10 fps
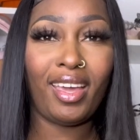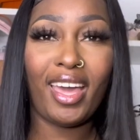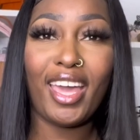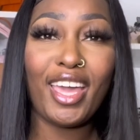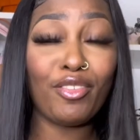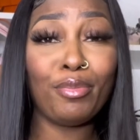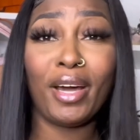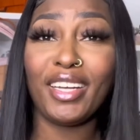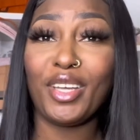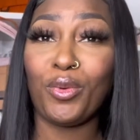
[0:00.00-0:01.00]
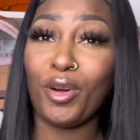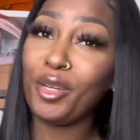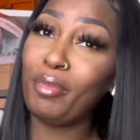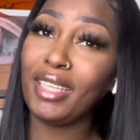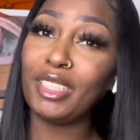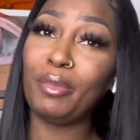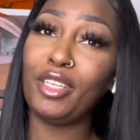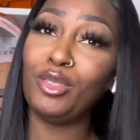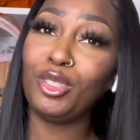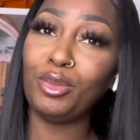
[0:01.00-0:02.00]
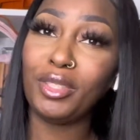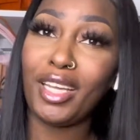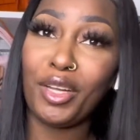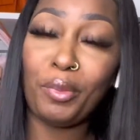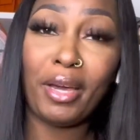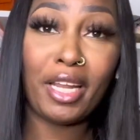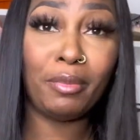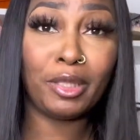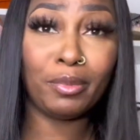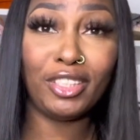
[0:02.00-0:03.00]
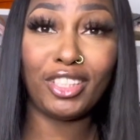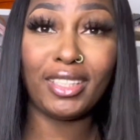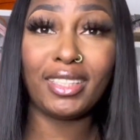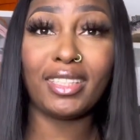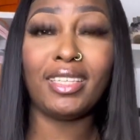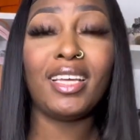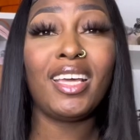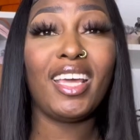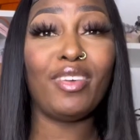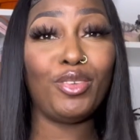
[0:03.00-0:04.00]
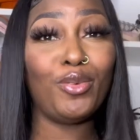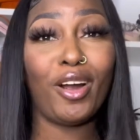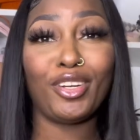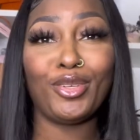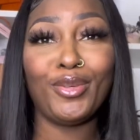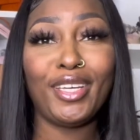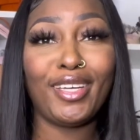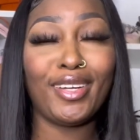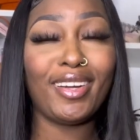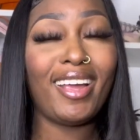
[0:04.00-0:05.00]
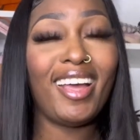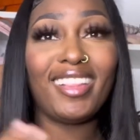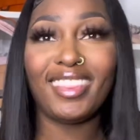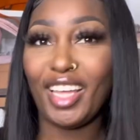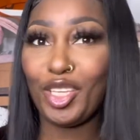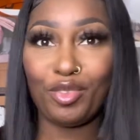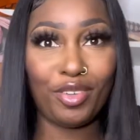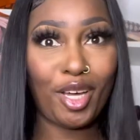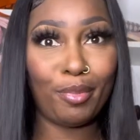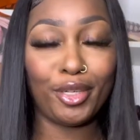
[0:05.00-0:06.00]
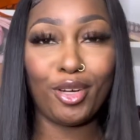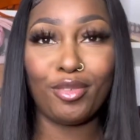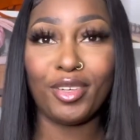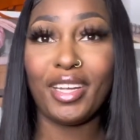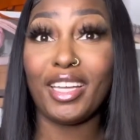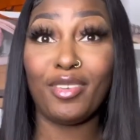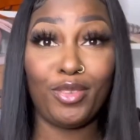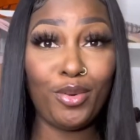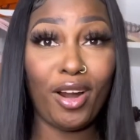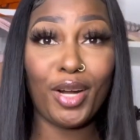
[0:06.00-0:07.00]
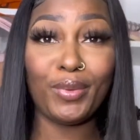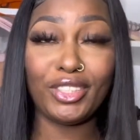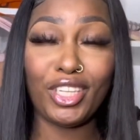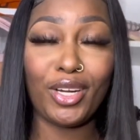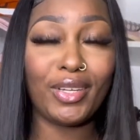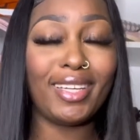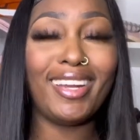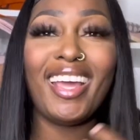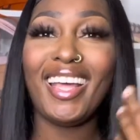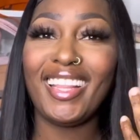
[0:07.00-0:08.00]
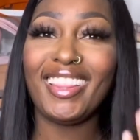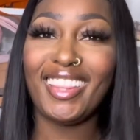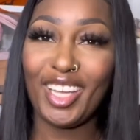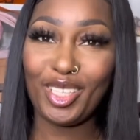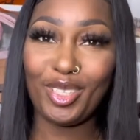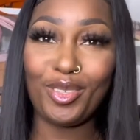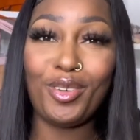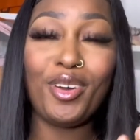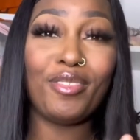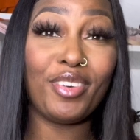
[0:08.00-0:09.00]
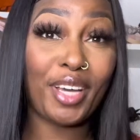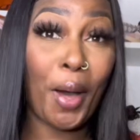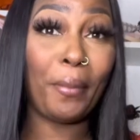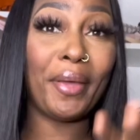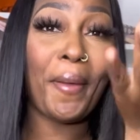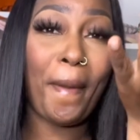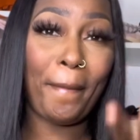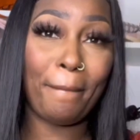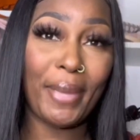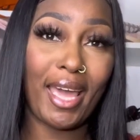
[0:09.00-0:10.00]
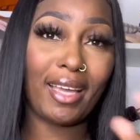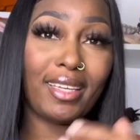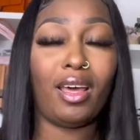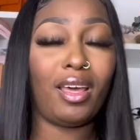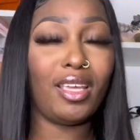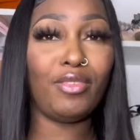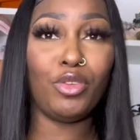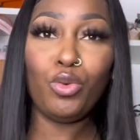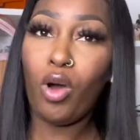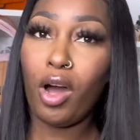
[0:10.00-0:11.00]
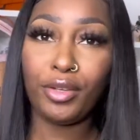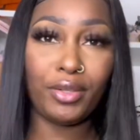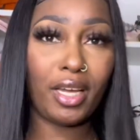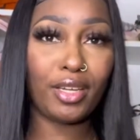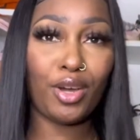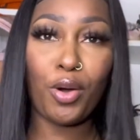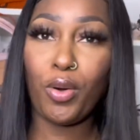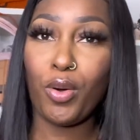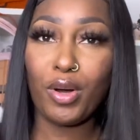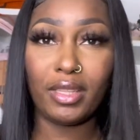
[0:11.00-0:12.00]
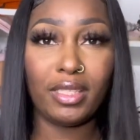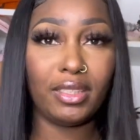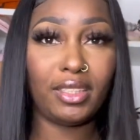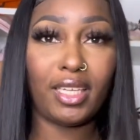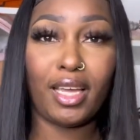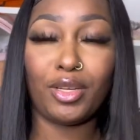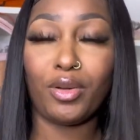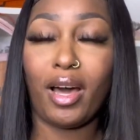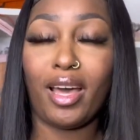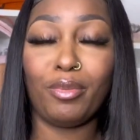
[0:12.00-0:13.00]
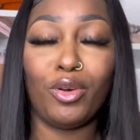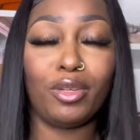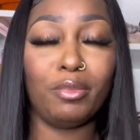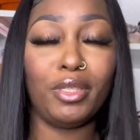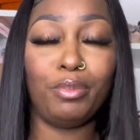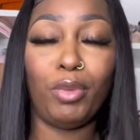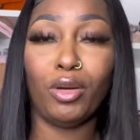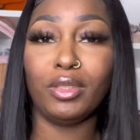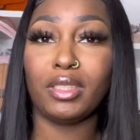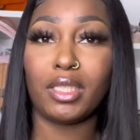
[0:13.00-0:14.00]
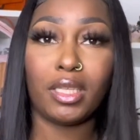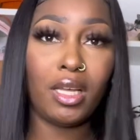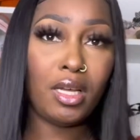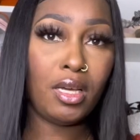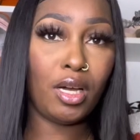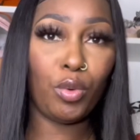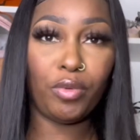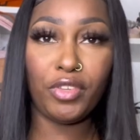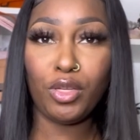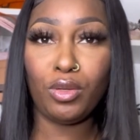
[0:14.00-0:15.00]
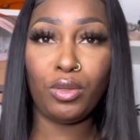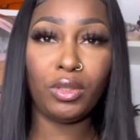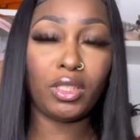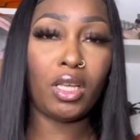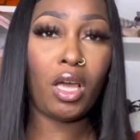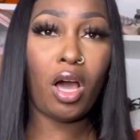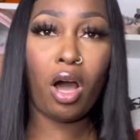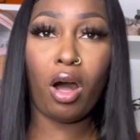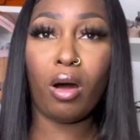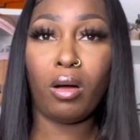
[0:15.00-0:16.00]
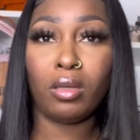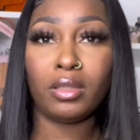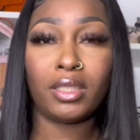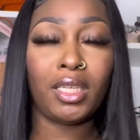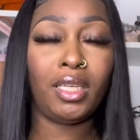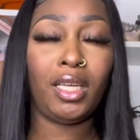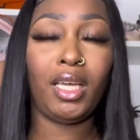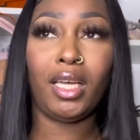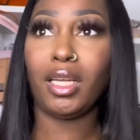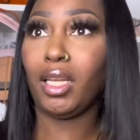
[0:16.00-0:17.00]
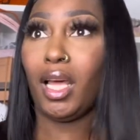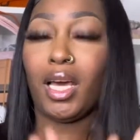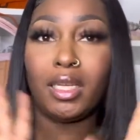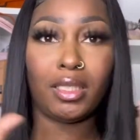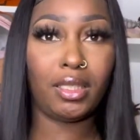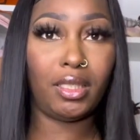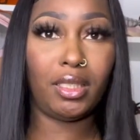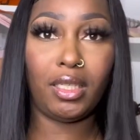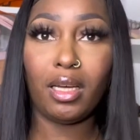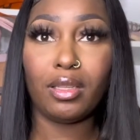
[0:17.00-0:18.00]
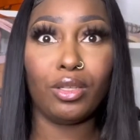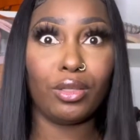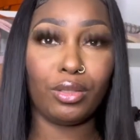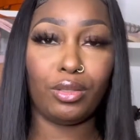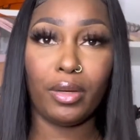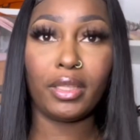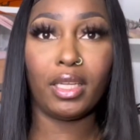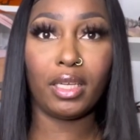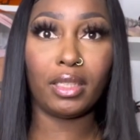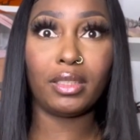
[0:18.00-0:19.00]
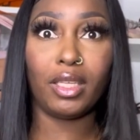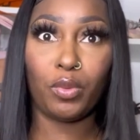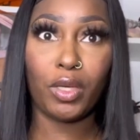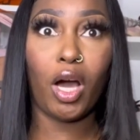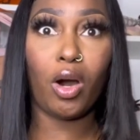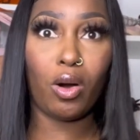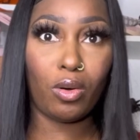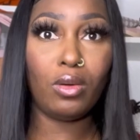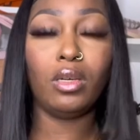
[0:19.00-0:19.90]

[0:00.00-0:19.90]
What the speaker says: Hey everybody, and welcome back to my YouTube channel. My name is Magenta. If you are new here, thank you for coming over, and if you are returning, thank you for coming back. If you all do not know, on this channel I am going to be posting reviews, hauls, and a lot of other great things that we all